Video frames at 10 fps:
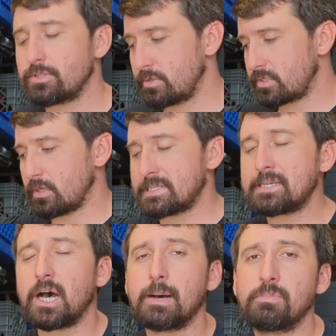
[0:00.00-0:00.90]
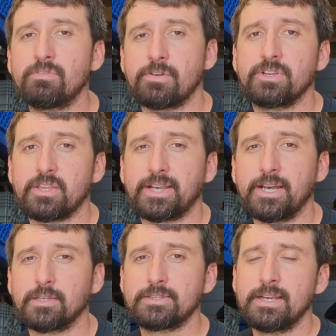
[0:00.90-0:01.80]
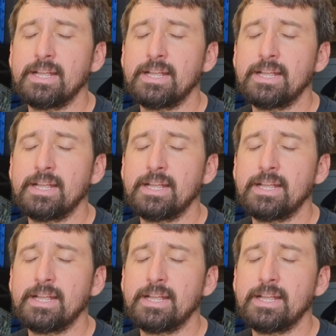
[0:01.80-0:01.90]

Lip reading: so it's on top of everything else.